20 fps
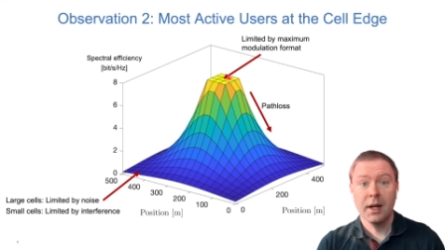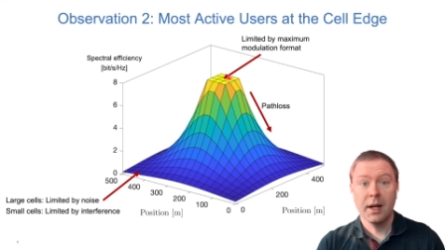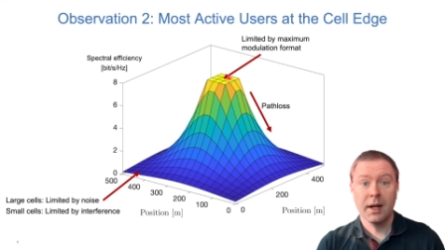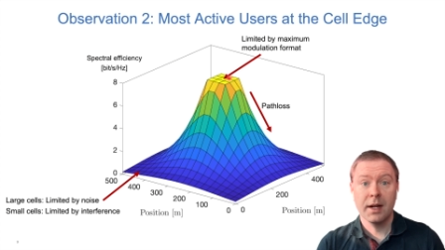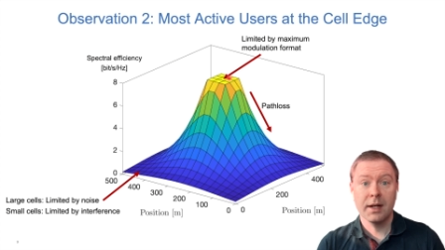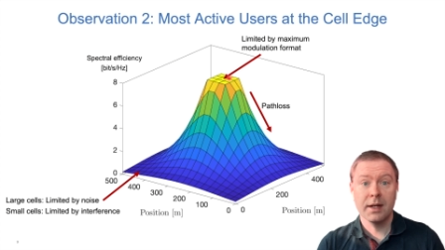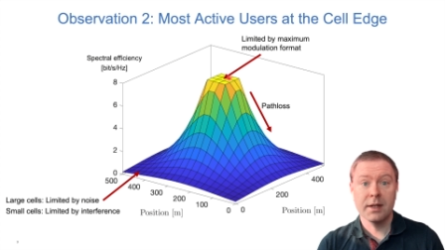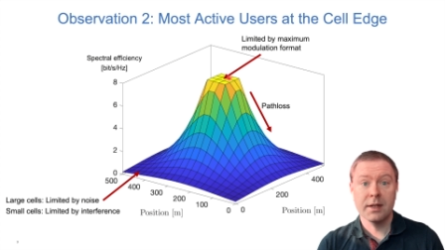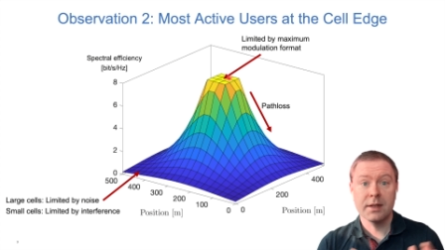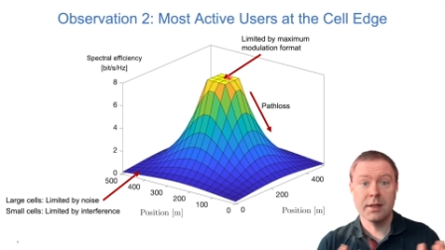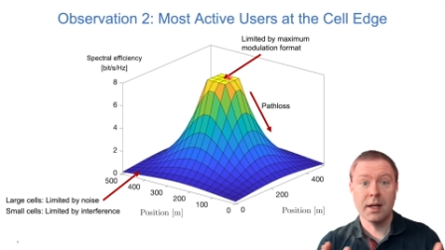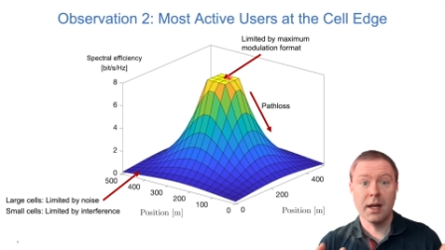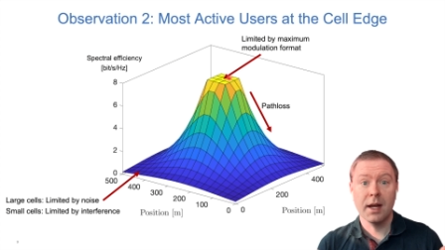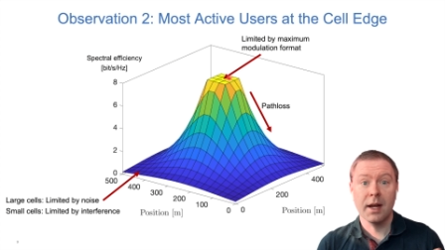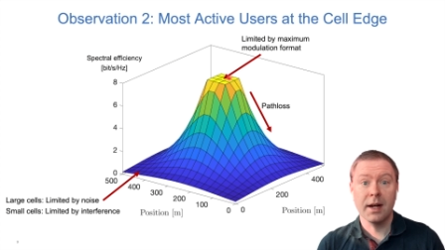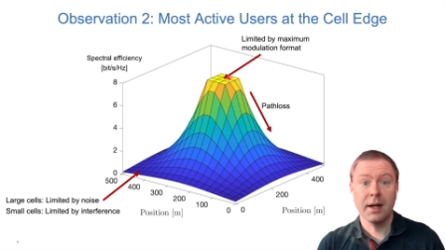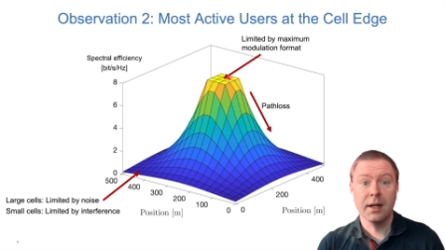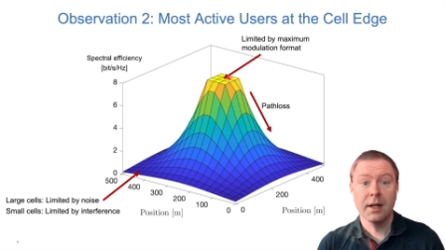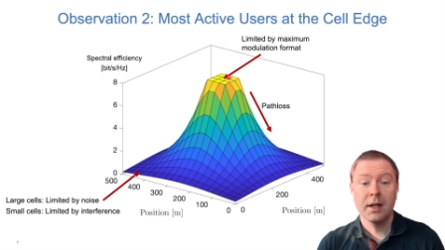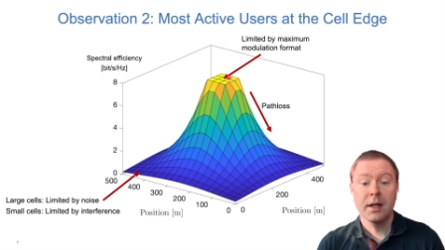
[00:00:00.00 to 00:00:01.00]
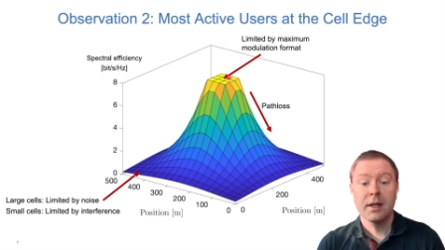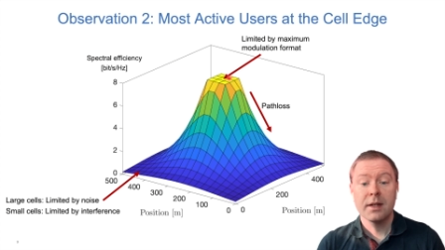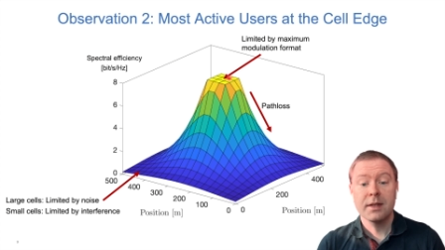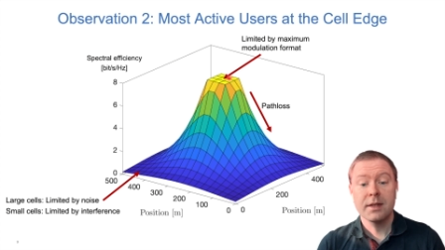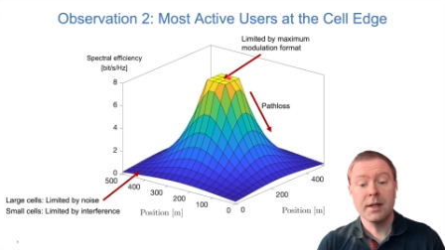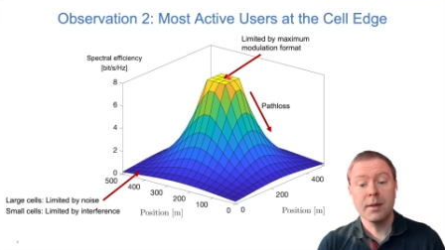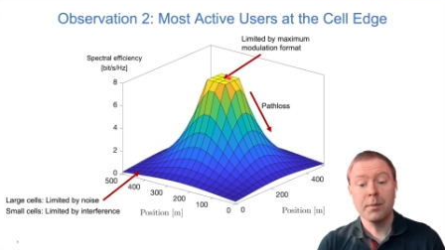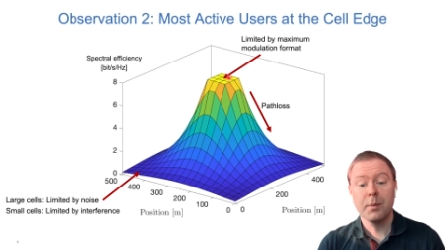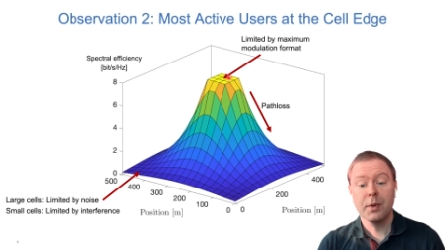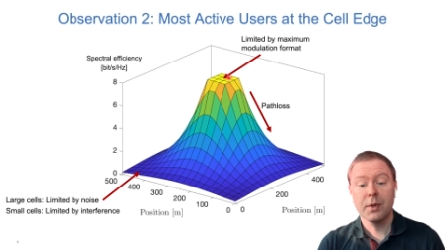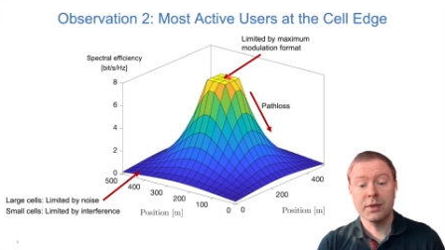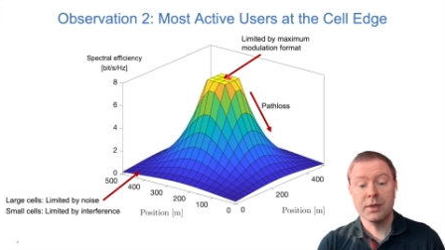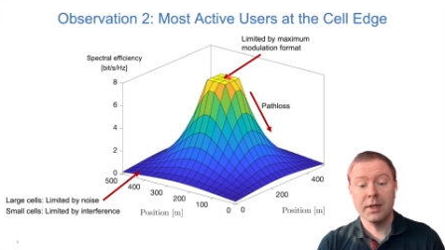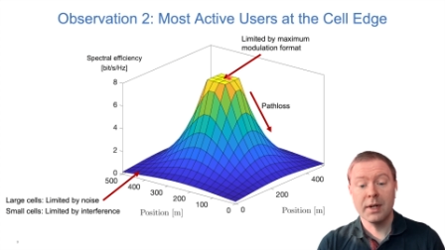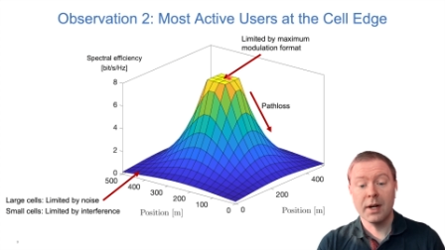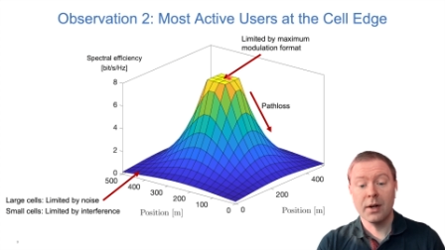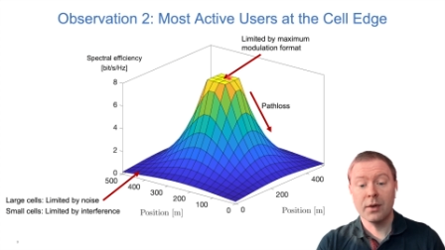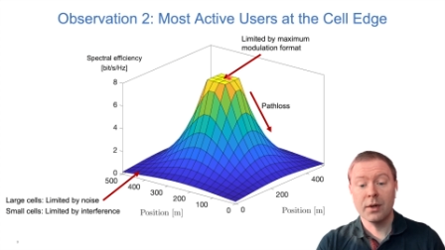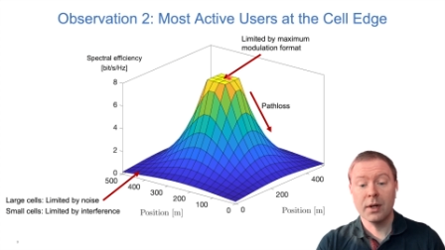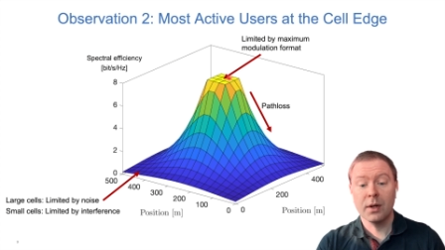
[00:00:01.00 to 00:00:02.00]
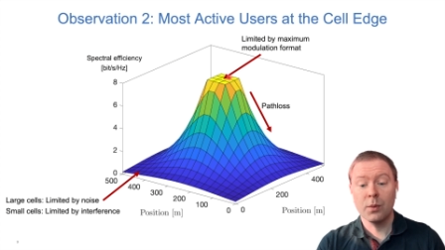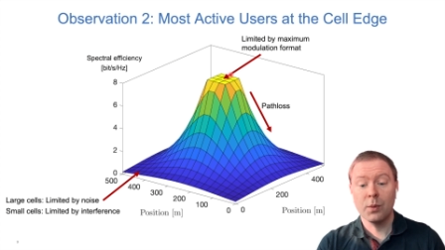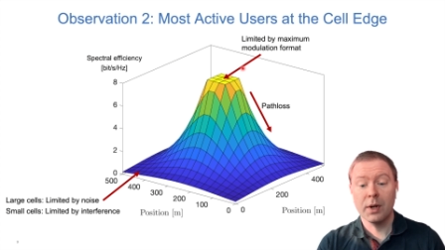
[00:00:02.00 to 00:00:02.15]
It is a simple scenario